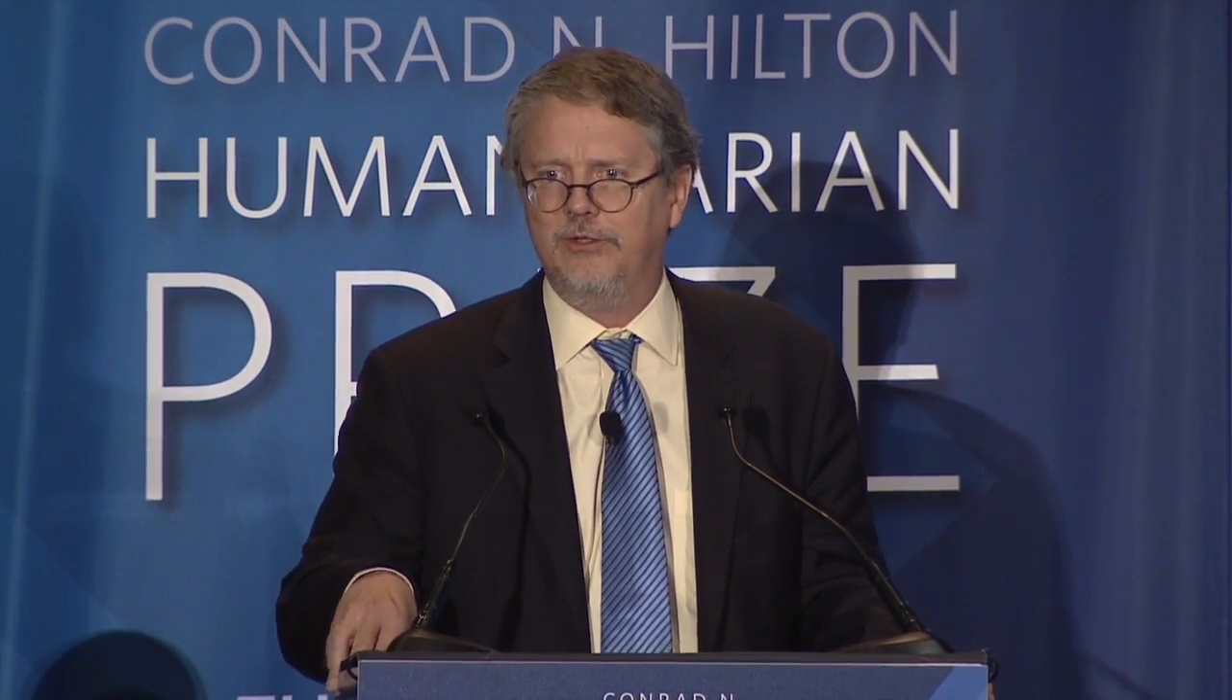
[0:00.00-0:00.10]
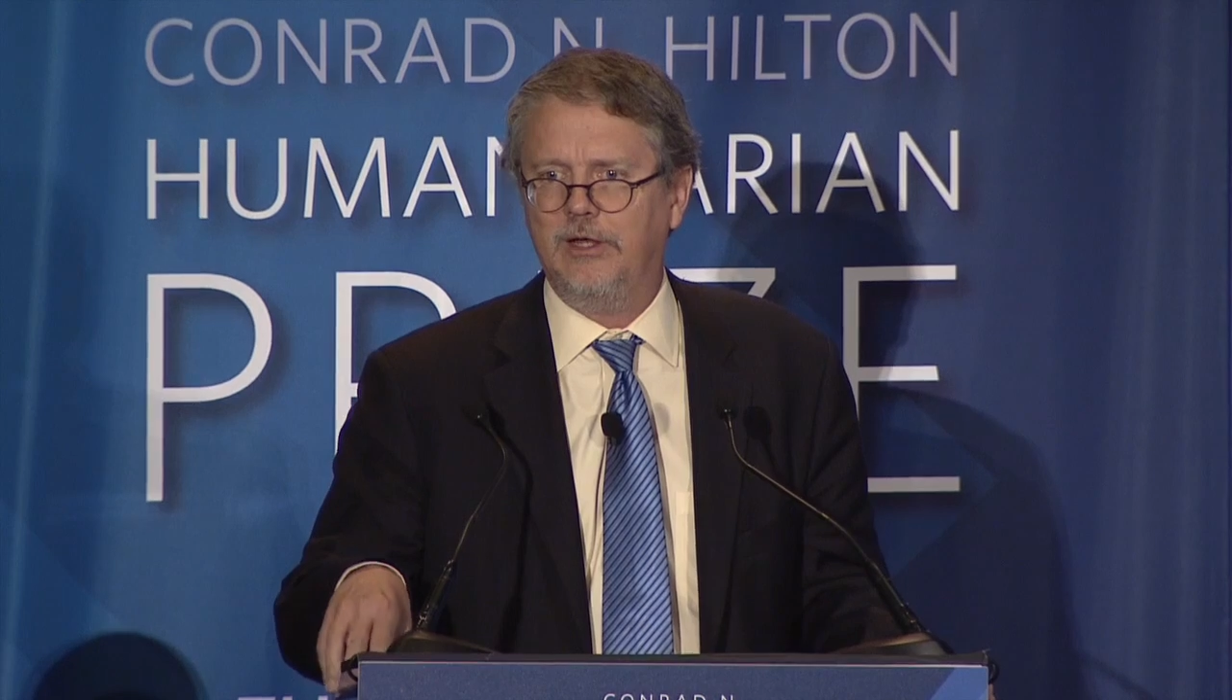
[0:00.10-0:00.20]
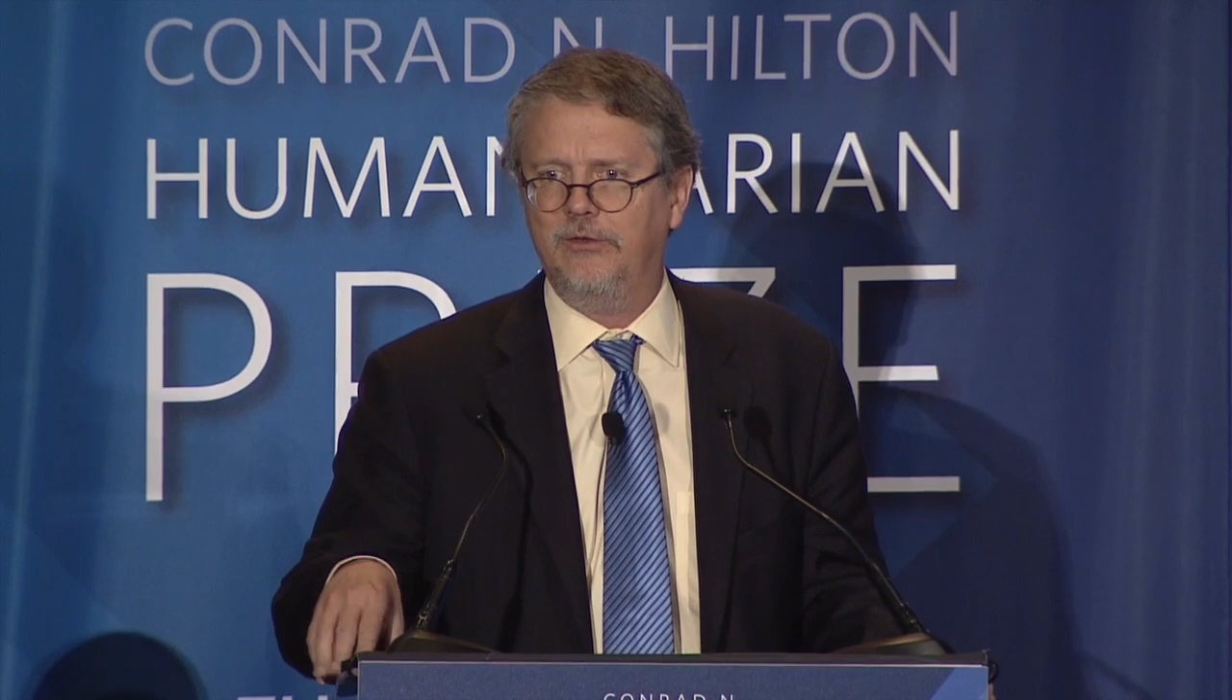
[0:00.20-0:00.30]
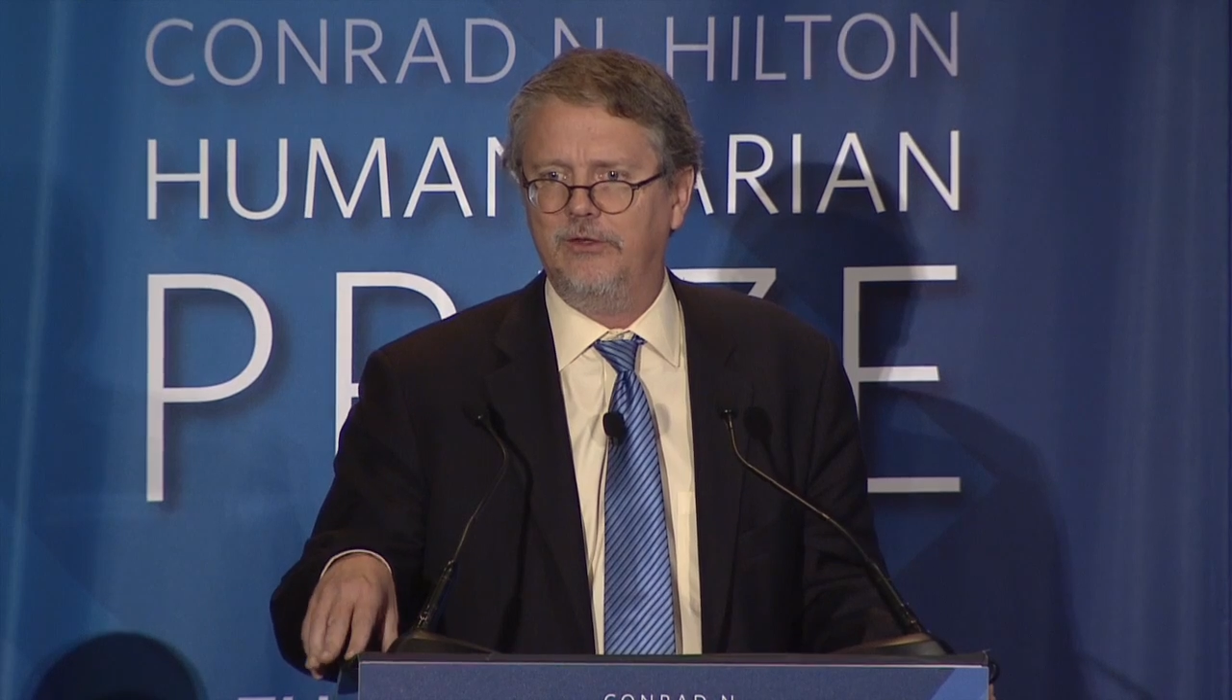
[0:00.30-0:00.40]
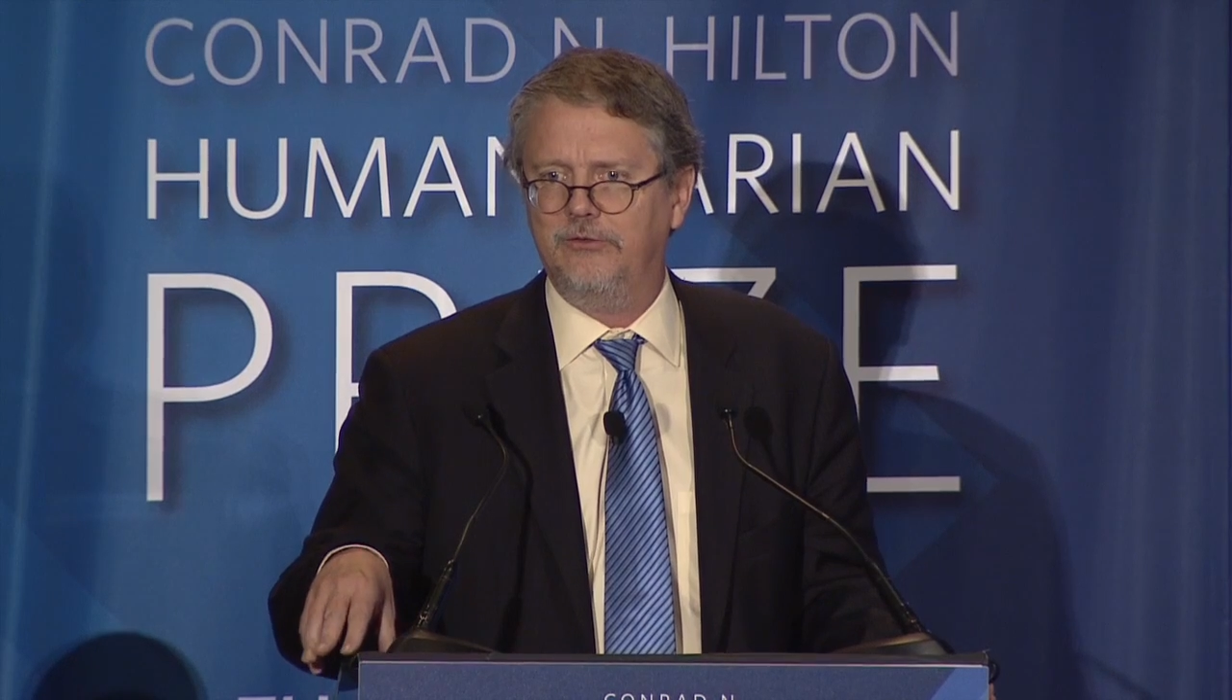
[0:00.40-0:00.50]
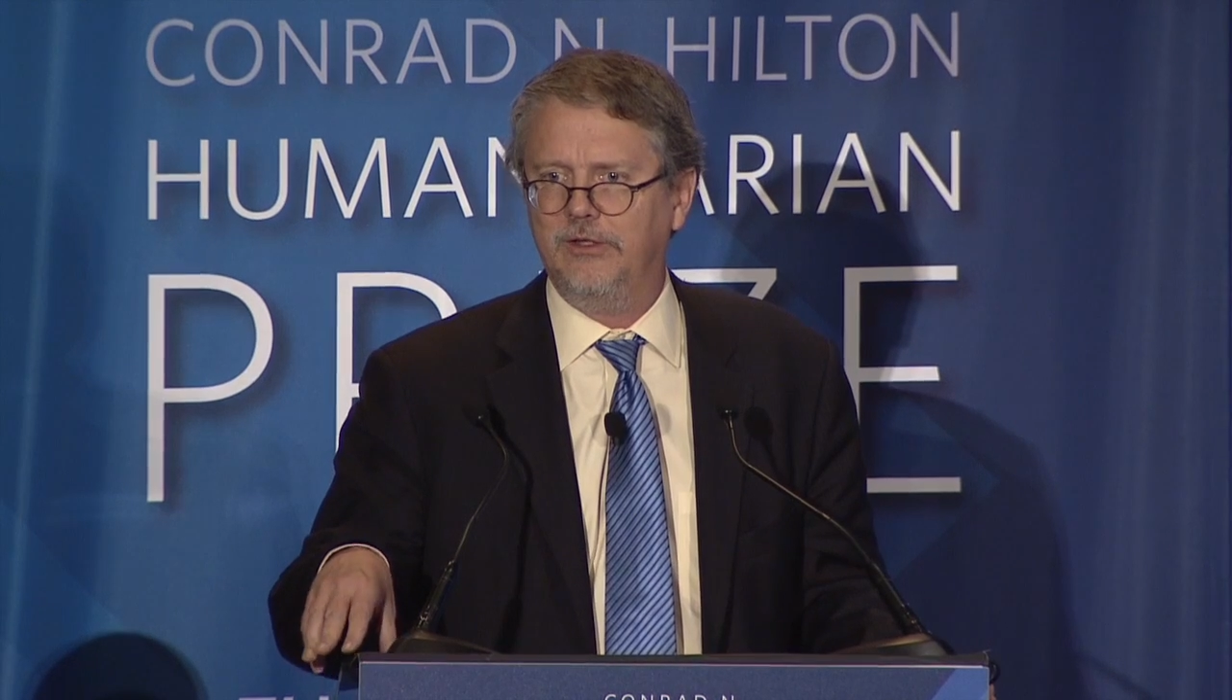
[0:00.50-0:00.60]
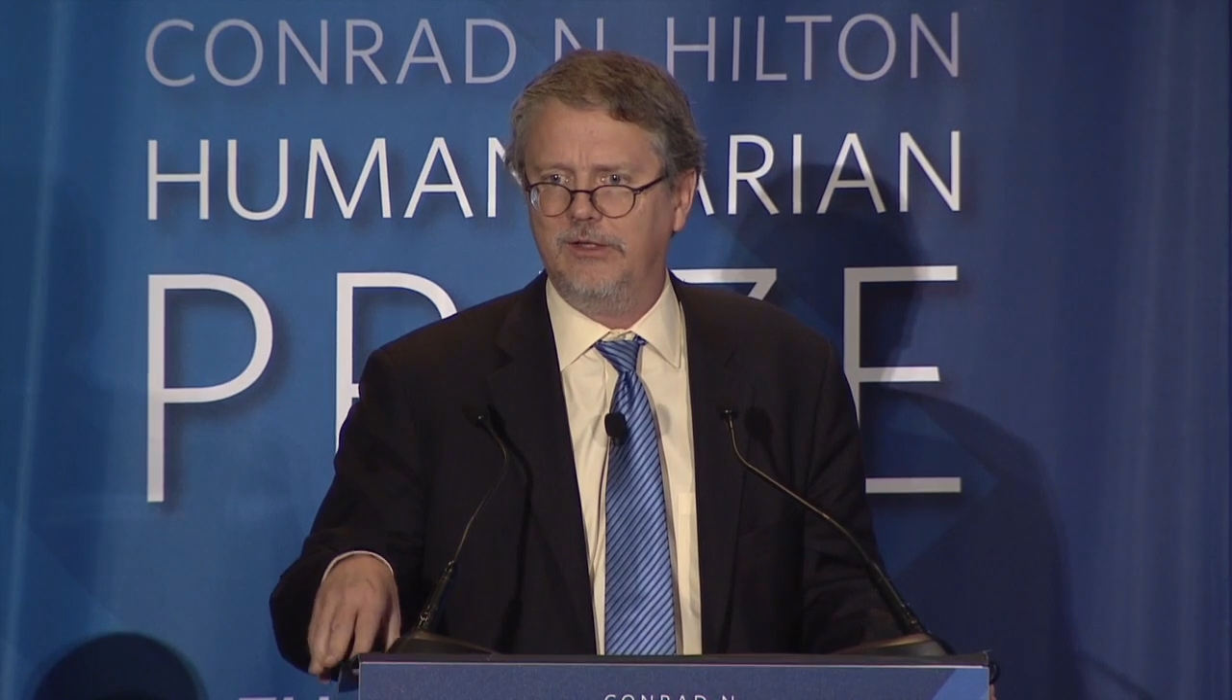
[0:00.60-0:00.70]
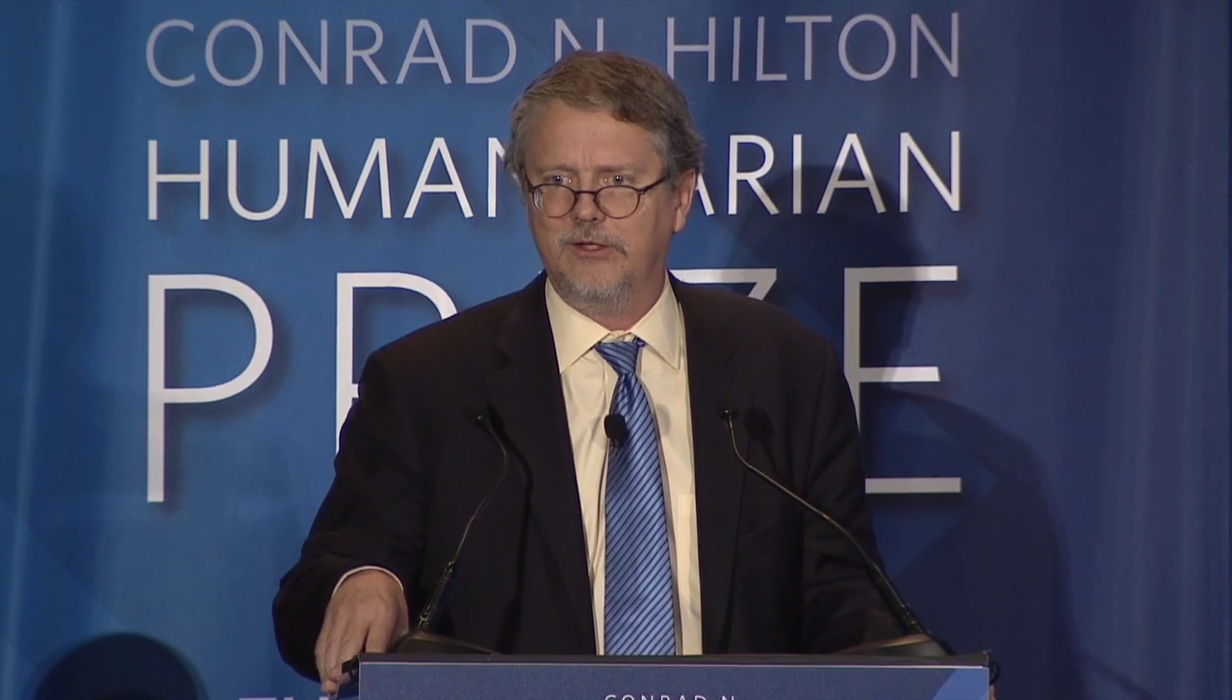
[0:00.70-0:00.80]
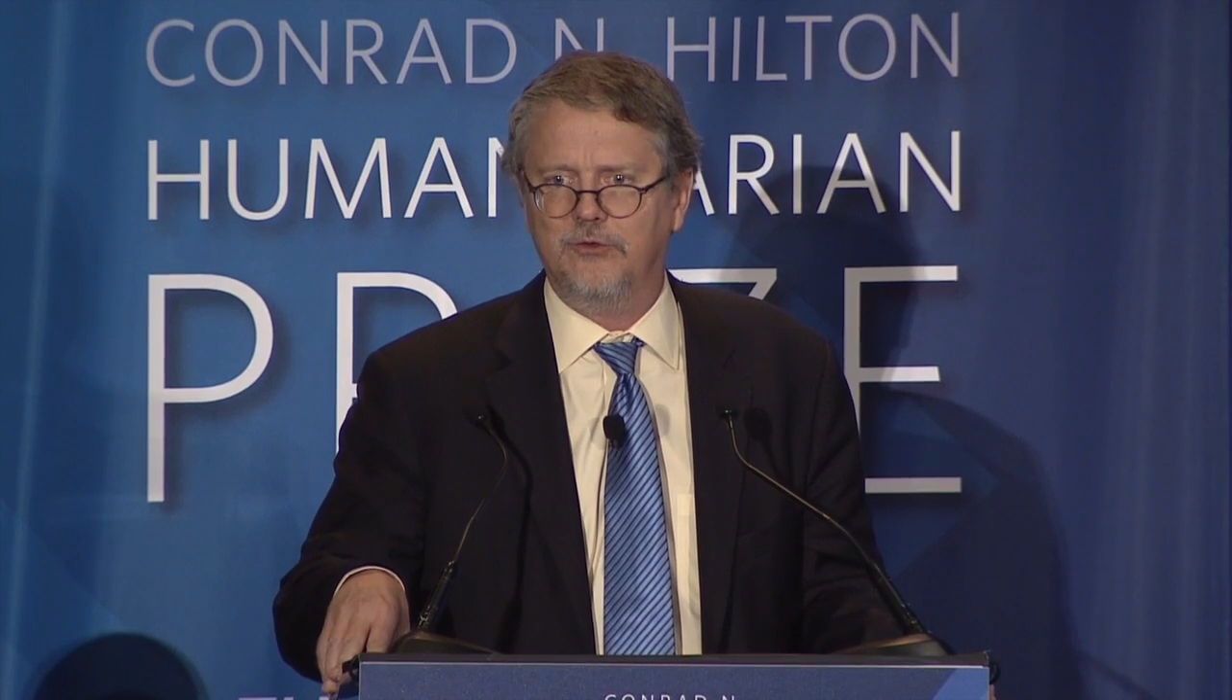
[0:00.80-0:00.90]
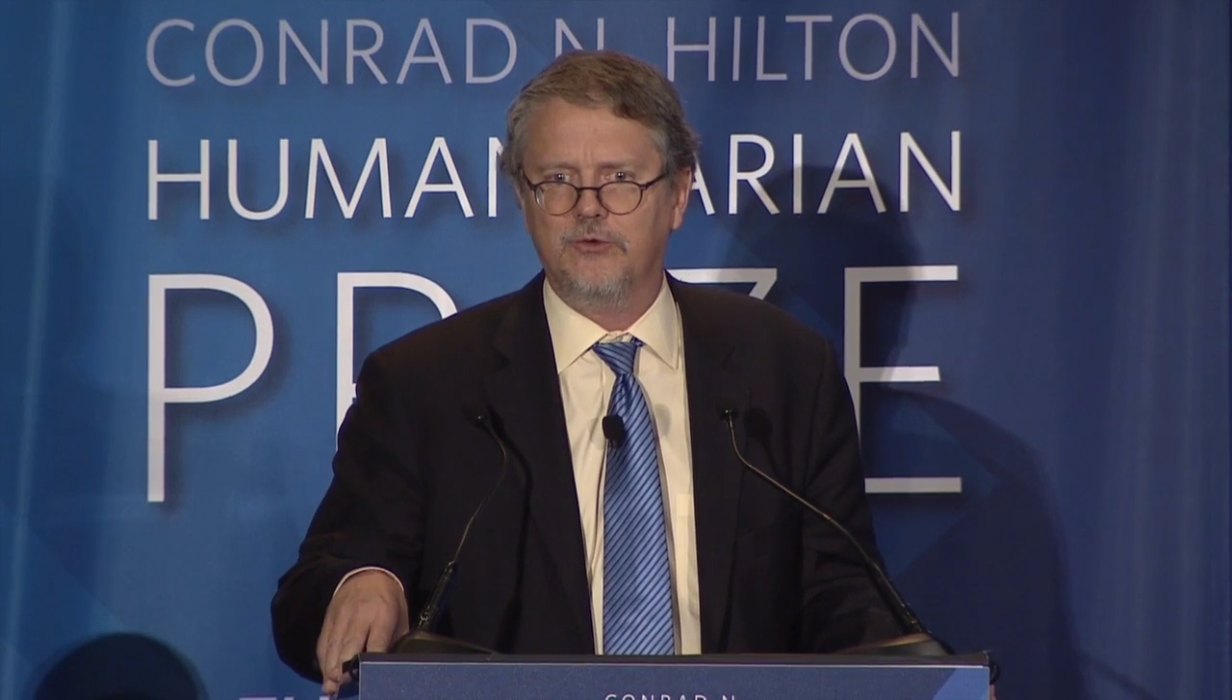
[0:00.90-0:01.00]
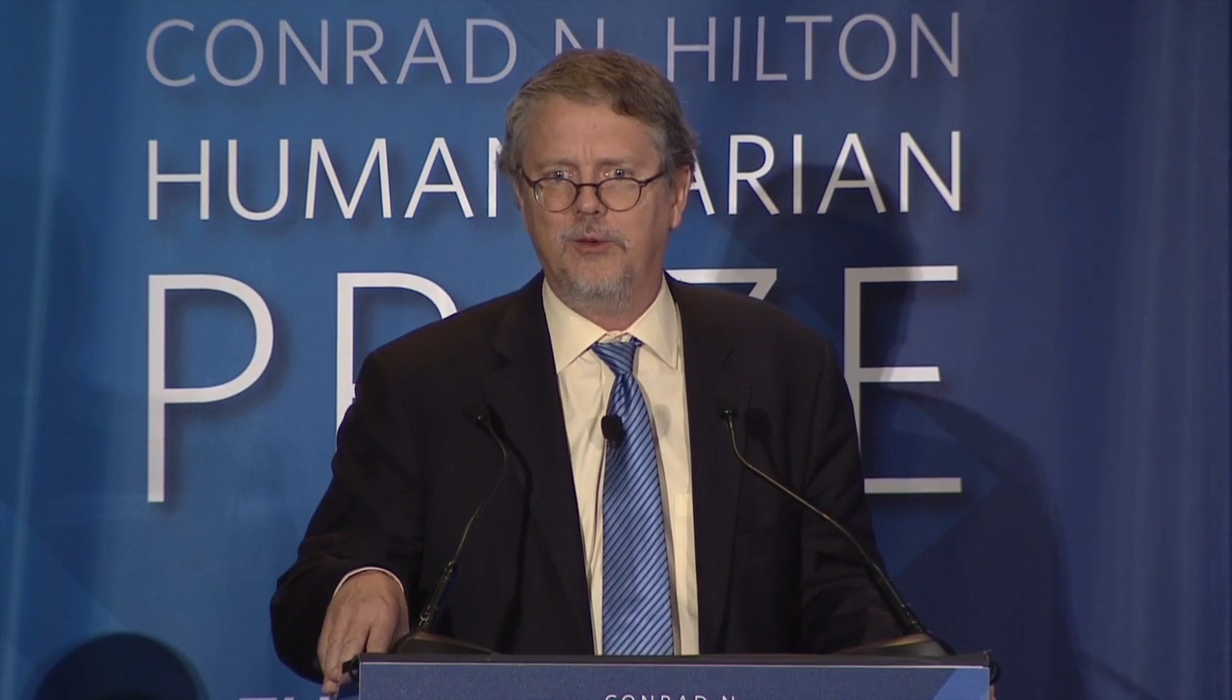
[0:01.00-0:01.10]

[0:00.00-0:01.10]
down these neglected